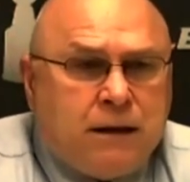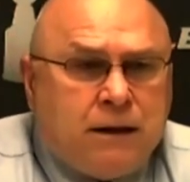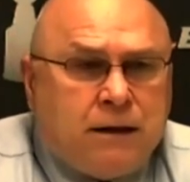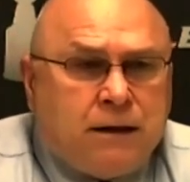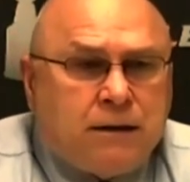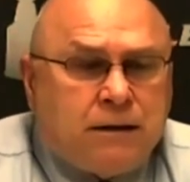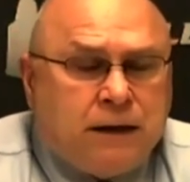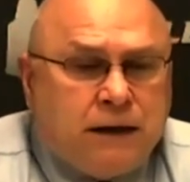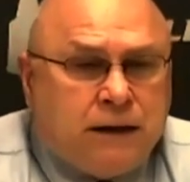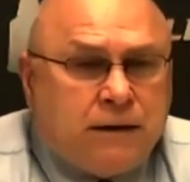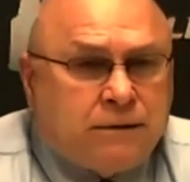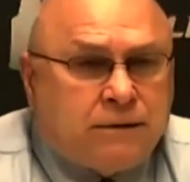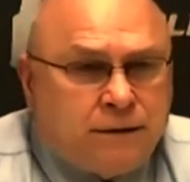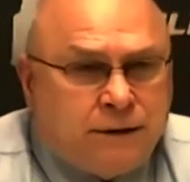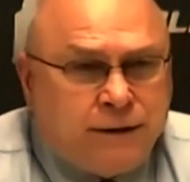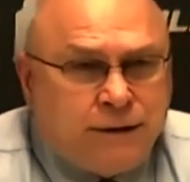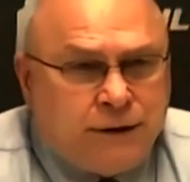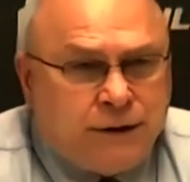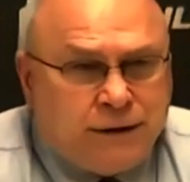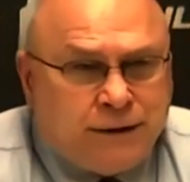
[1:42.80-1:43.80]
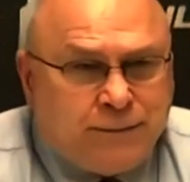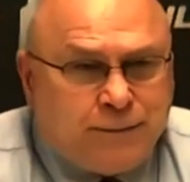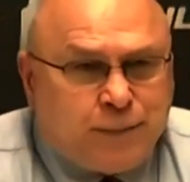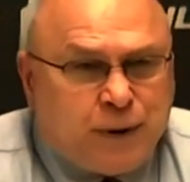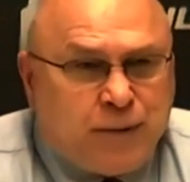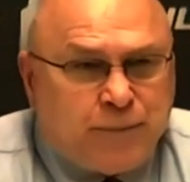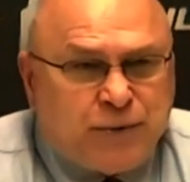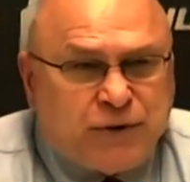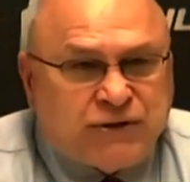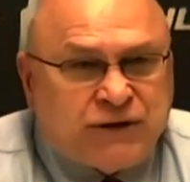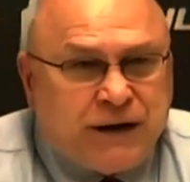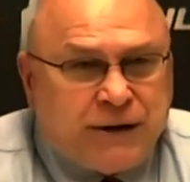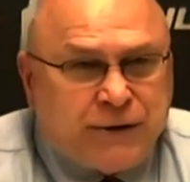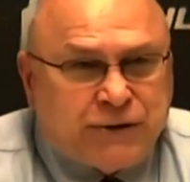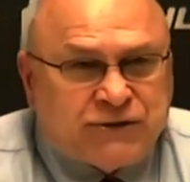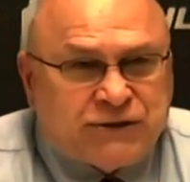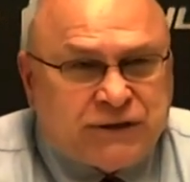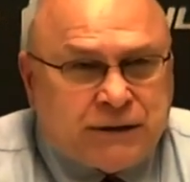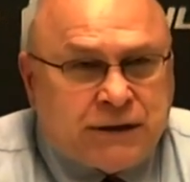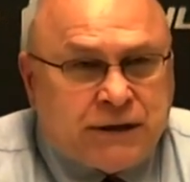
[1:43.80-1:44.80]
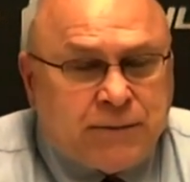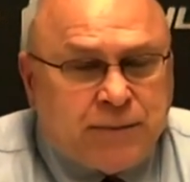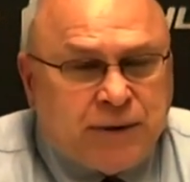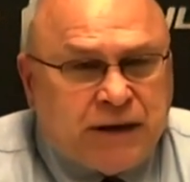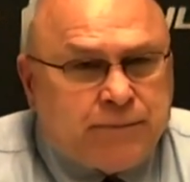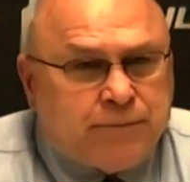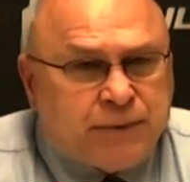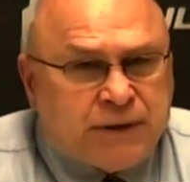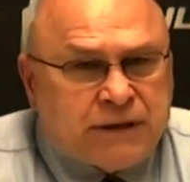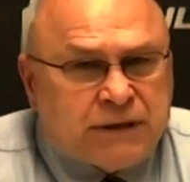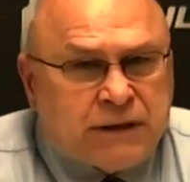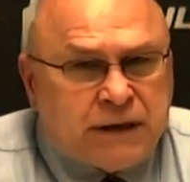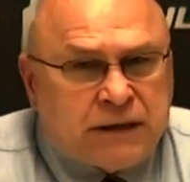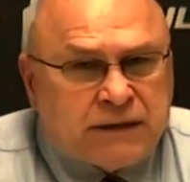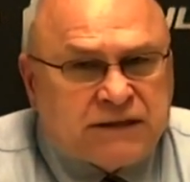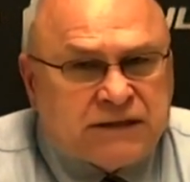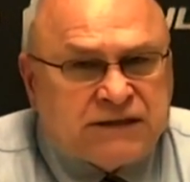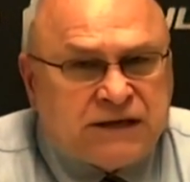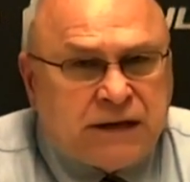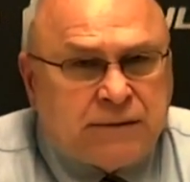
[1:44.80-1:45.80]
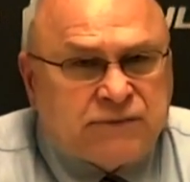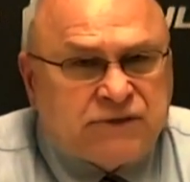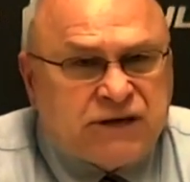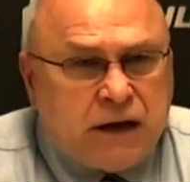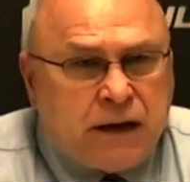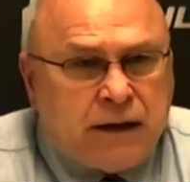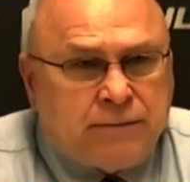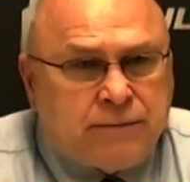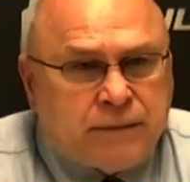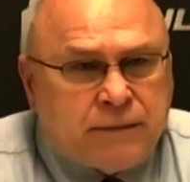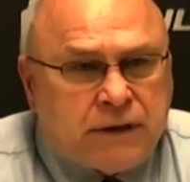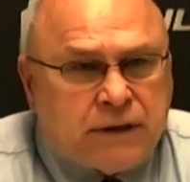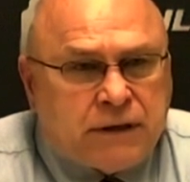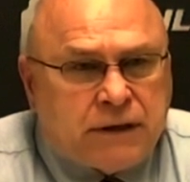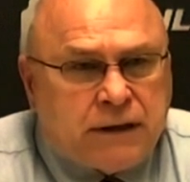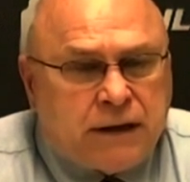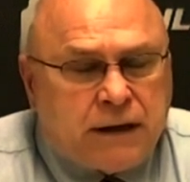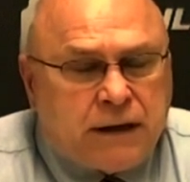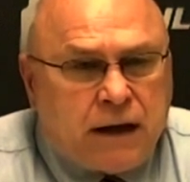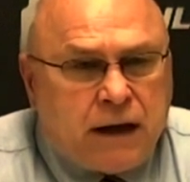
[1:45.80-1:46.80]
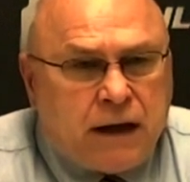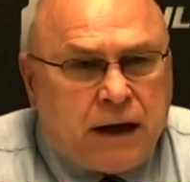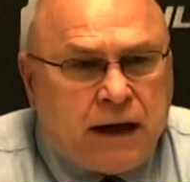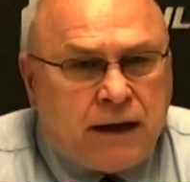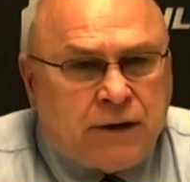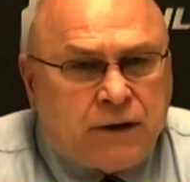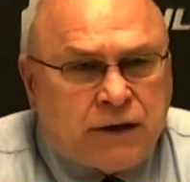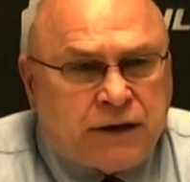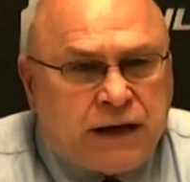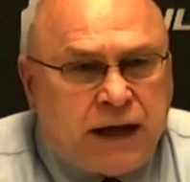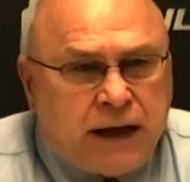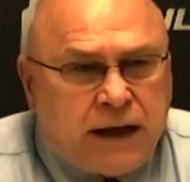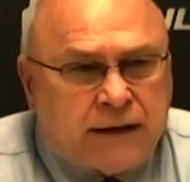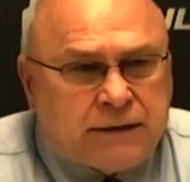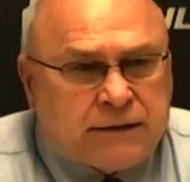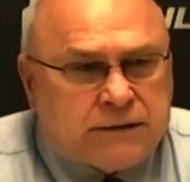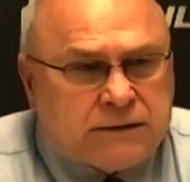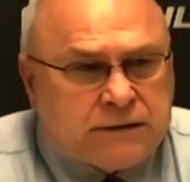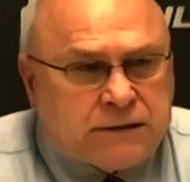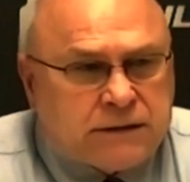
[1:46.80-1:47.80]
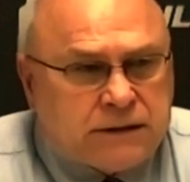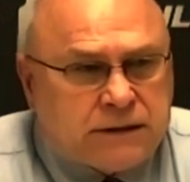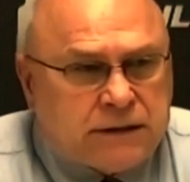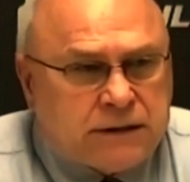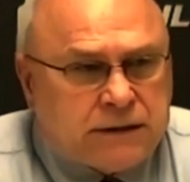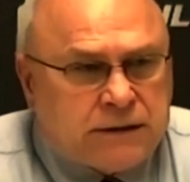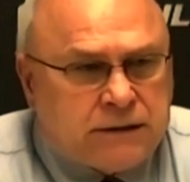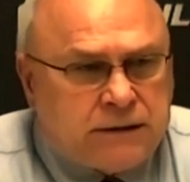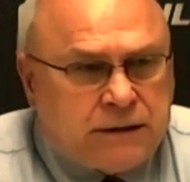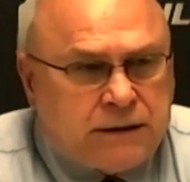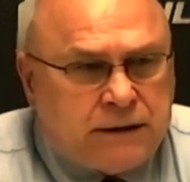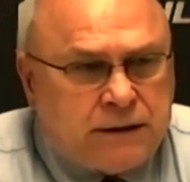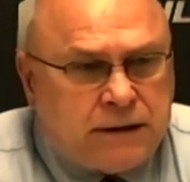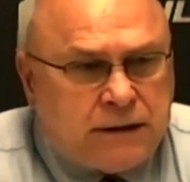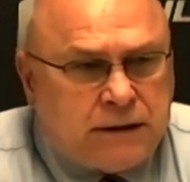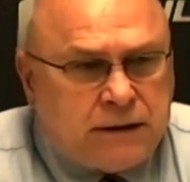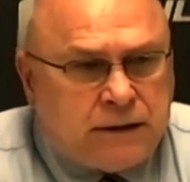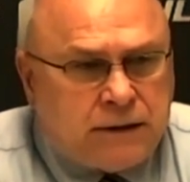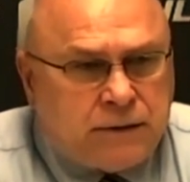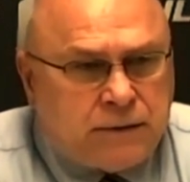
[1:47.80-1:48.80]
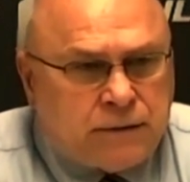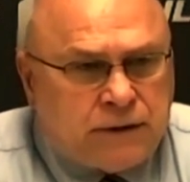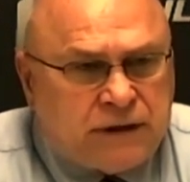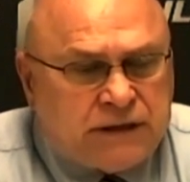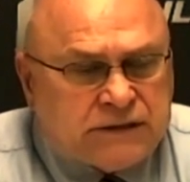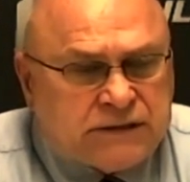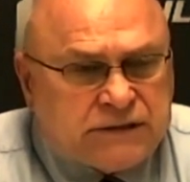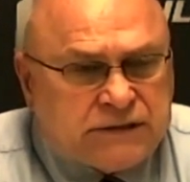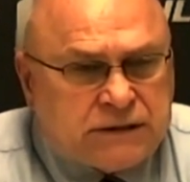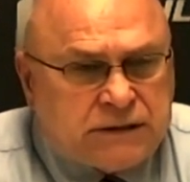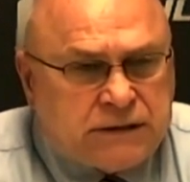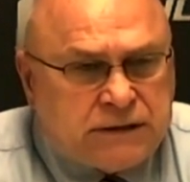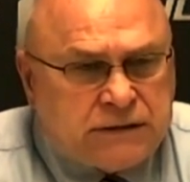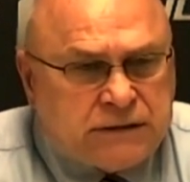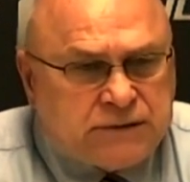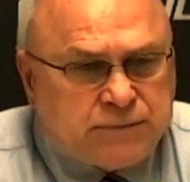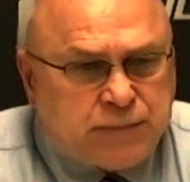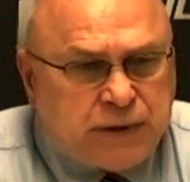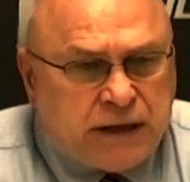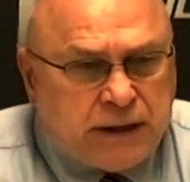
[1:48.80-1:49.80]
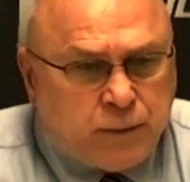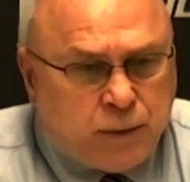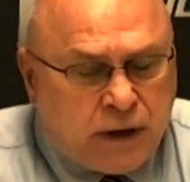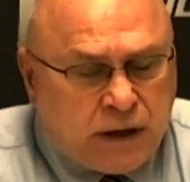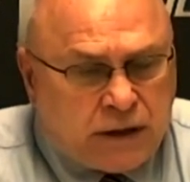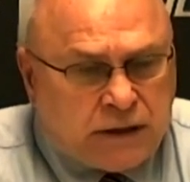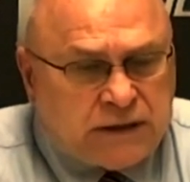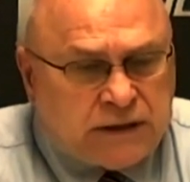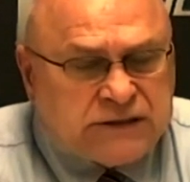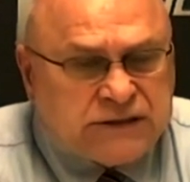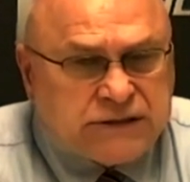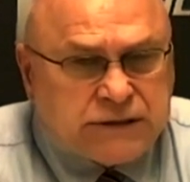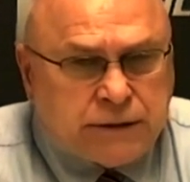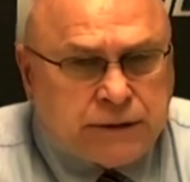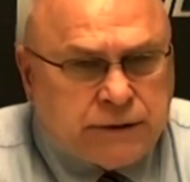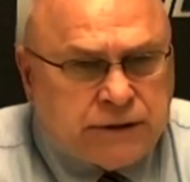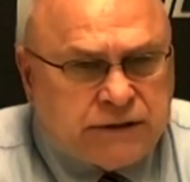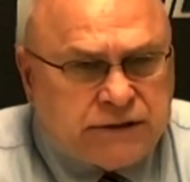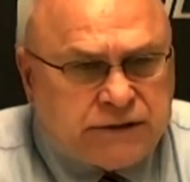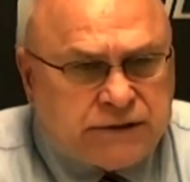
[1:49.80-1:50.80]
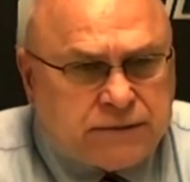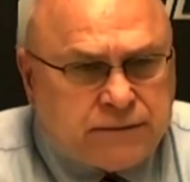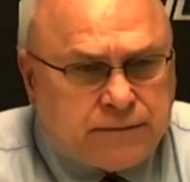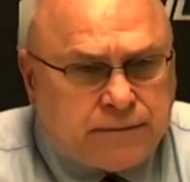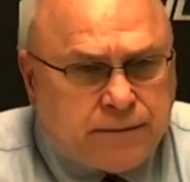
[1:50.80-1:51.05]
yeah, you, you, pump your tires a little bit, but at the same time, uh, I look at, uh, you know, he's he's played well in this series.